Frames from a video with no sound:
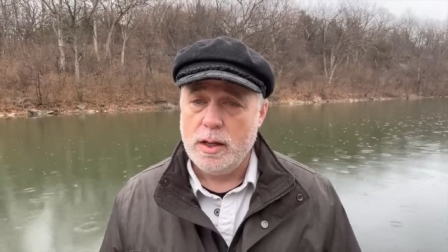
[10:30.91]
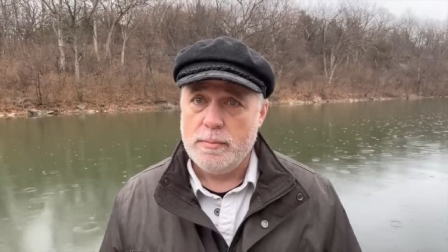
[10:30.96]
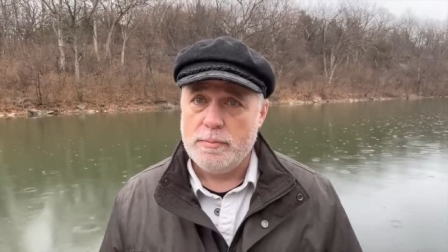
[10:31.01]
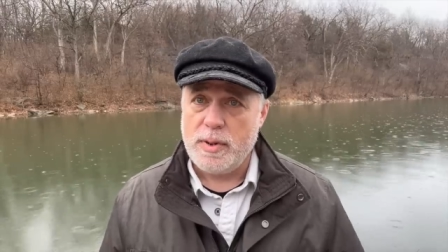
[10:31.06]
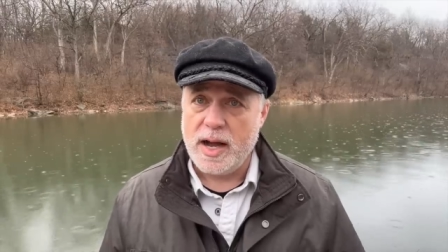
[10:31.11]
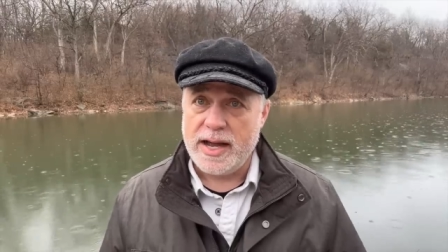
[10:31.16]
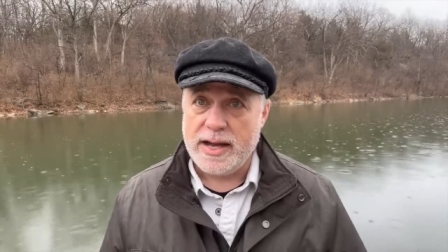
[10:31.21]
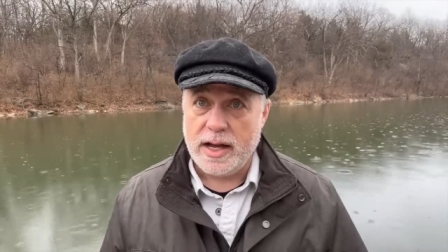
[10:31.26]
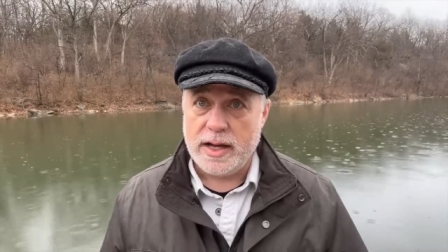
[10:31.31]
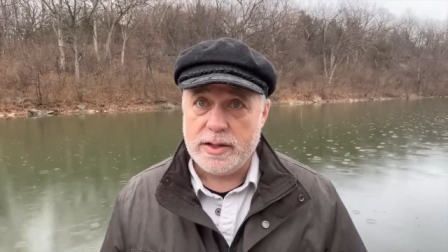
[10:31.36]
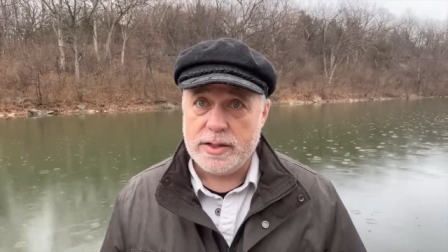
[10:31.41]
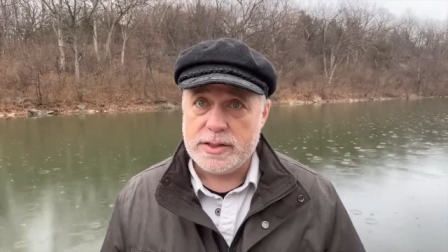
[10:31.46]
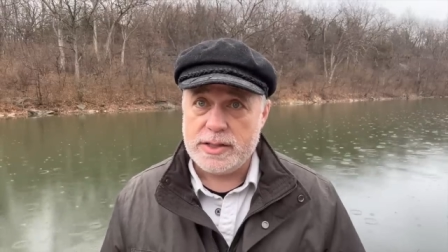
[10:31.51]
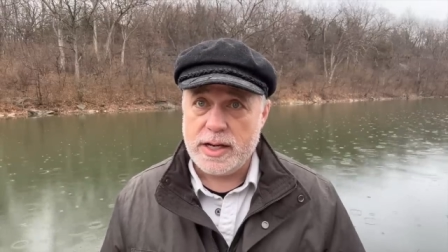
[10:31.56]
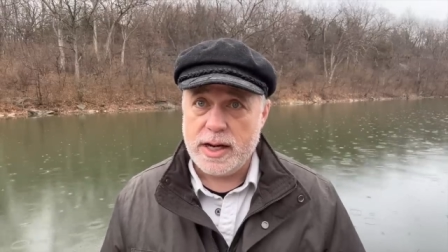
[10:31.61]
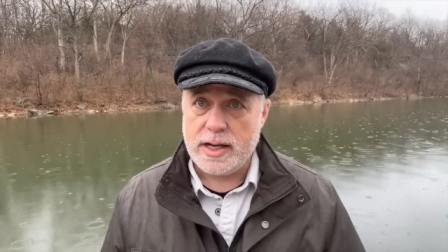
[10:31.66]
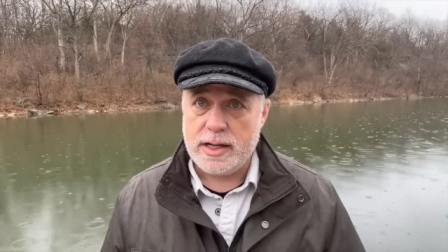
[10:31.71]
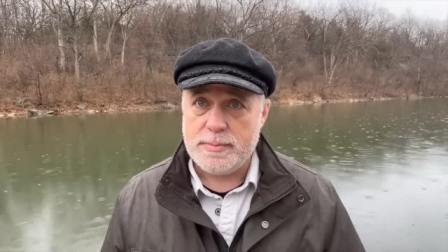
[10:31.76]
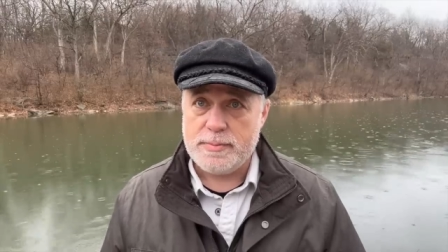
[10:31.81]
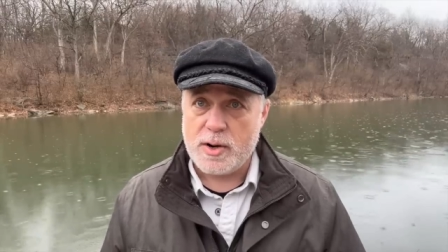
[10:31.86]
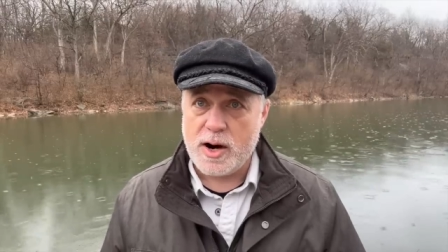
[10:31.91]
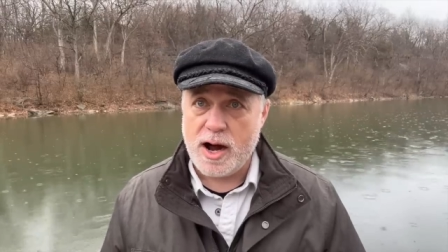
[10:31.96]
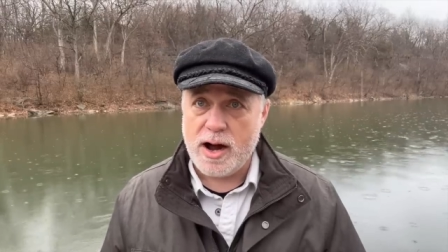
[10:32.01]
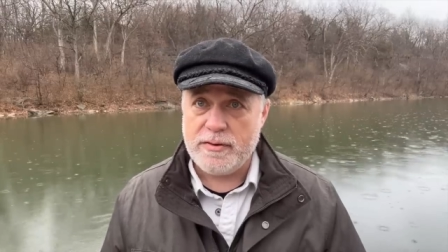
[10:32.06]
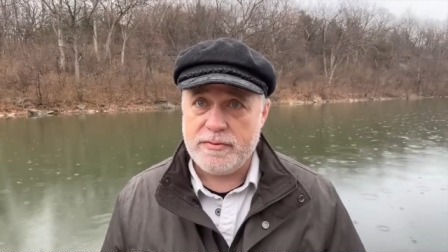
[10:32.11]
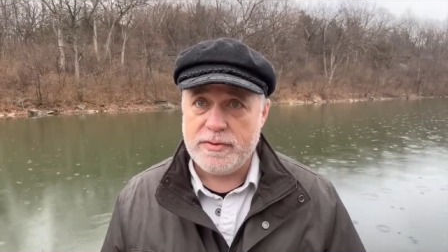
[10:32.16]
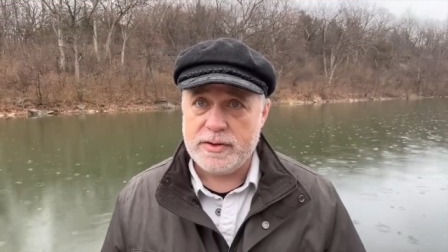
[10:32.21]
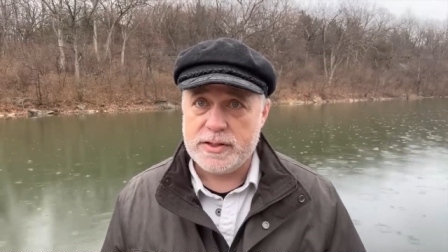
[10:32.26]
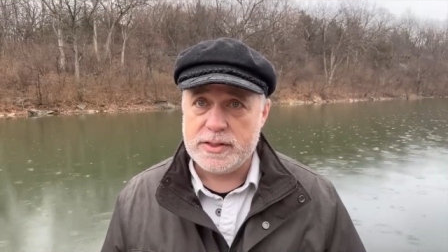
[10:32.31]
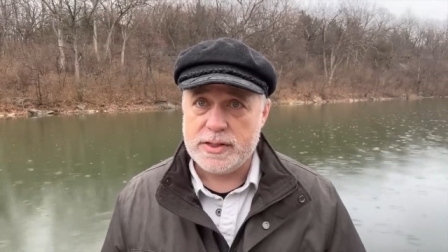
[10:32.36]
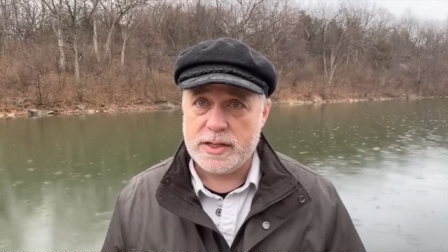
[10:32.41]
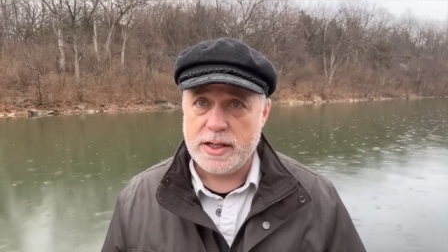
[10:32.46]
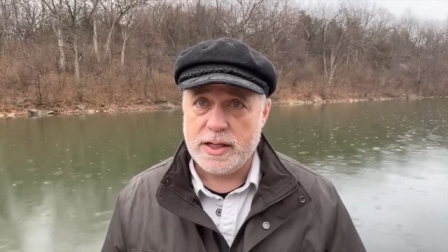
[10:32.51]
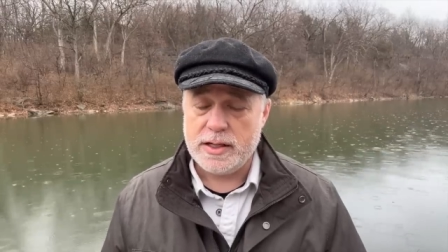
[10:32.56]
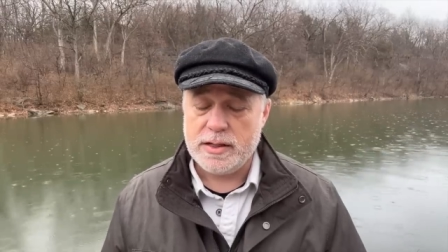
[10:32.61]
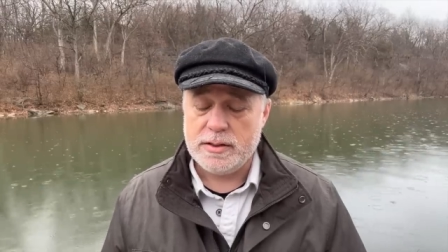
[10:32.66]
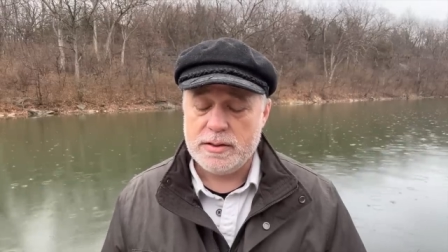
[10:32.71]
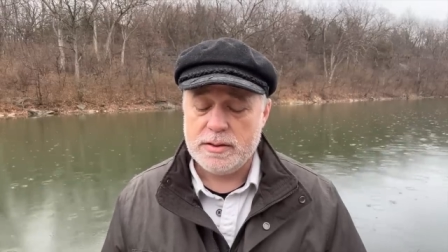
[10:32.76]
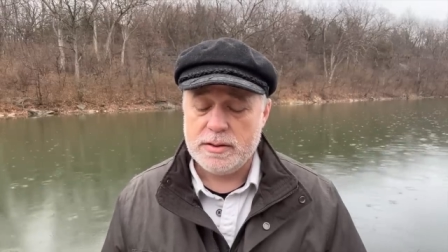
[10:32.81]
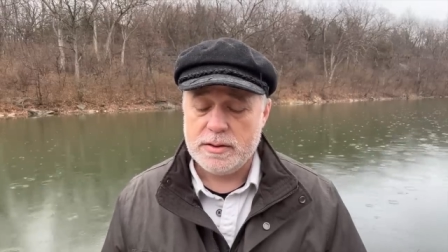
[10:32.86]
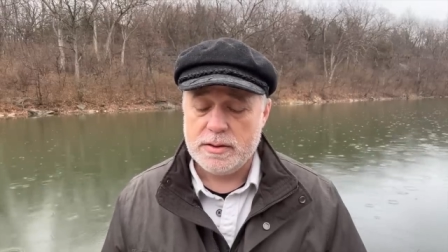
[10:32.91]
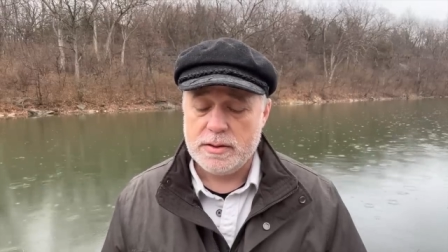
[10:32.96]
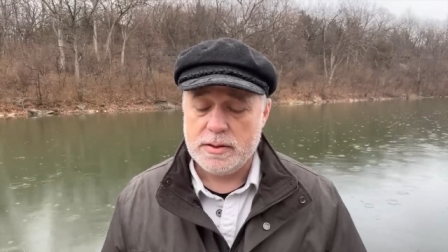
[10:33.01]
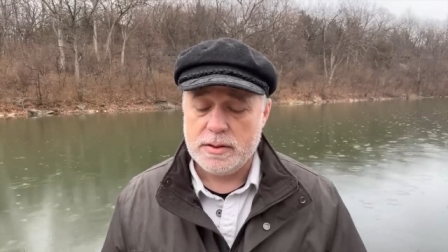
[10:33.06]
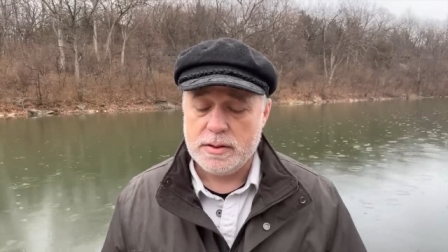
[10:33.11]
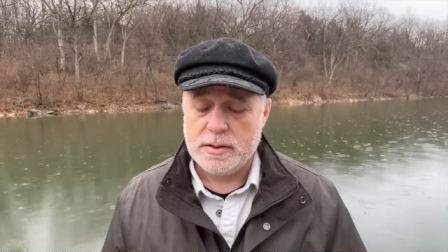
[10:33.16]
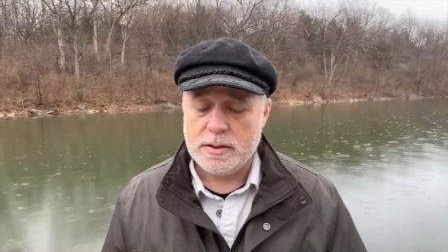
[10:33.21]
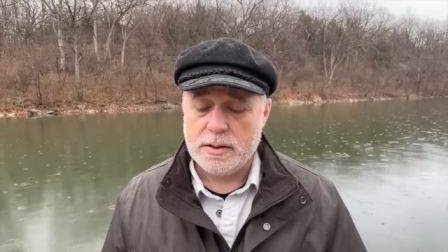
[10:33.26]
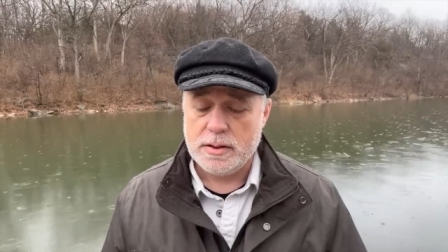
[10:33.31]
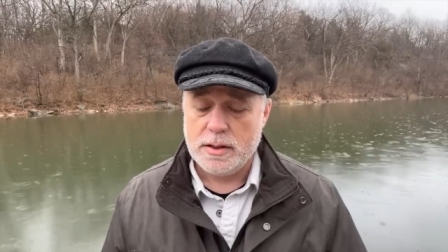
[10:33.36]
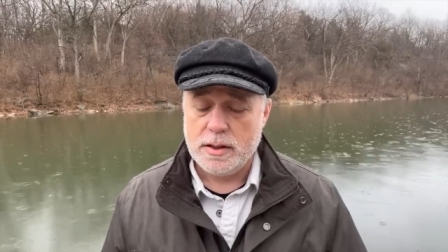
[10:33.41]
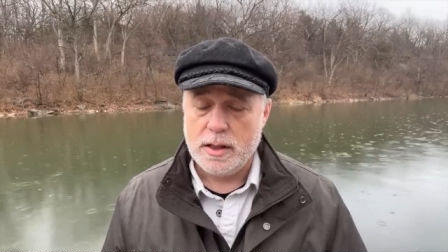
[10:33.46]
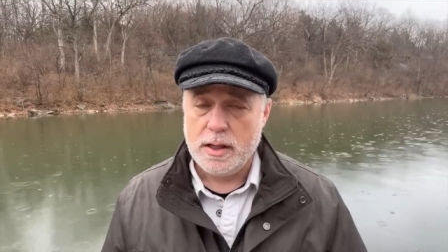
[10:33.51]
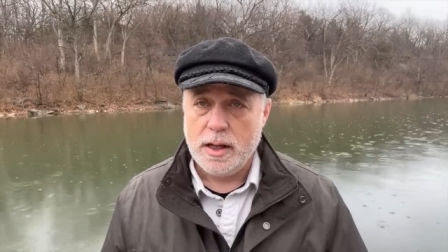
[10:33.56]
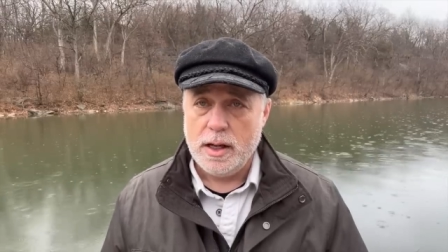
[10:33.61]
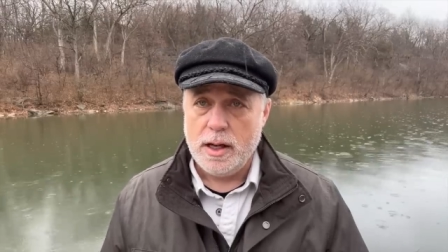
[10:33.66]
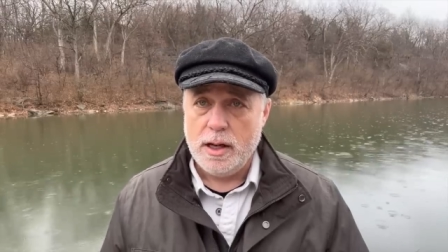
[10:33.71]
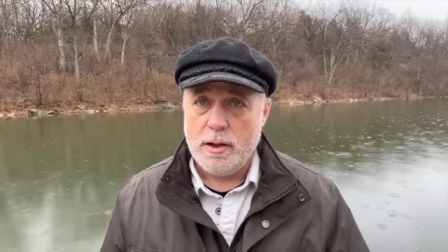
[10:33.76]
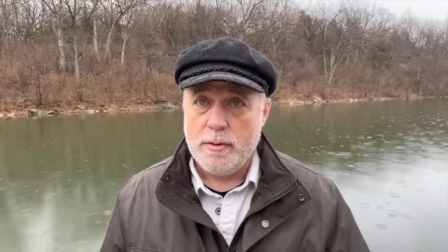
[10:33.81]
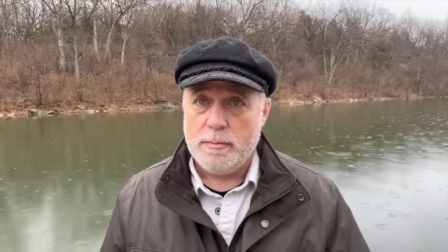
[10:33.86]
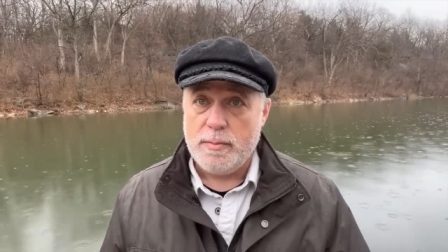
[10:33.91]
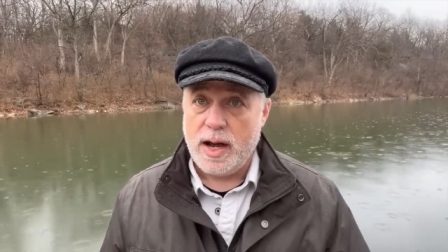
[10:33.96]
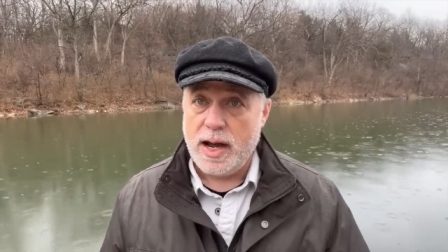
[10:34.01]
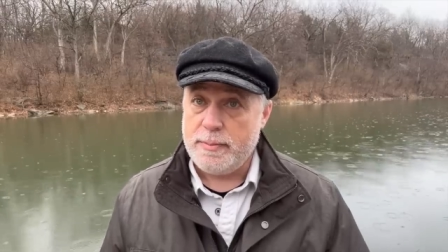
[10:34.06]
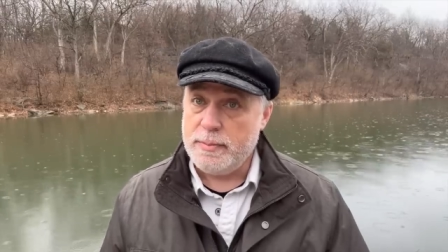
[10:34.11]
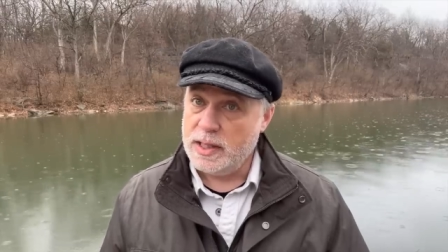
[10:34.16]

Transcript: By understanding prophecy, by